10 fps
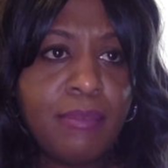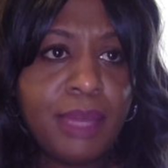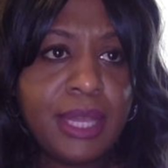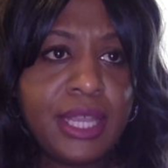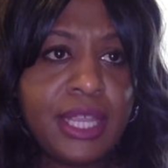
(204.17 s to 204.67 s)

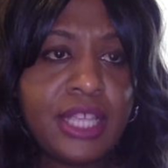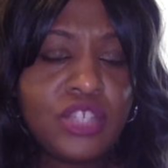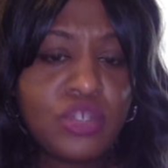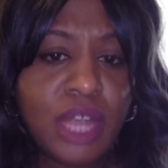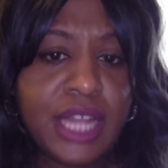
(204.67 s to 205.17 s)
but he's
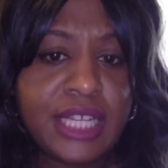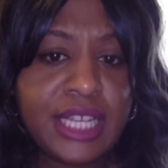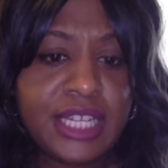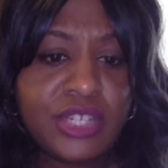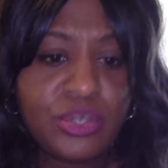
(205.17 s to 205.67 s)
trying to
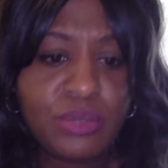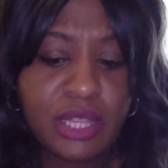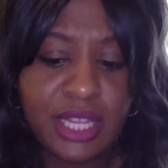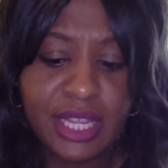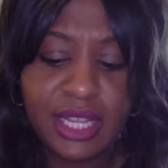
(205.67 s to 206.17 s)
get into a
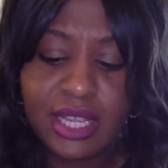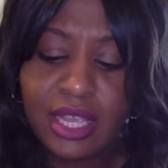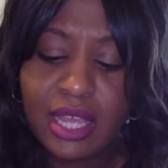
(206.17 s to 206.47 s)
league.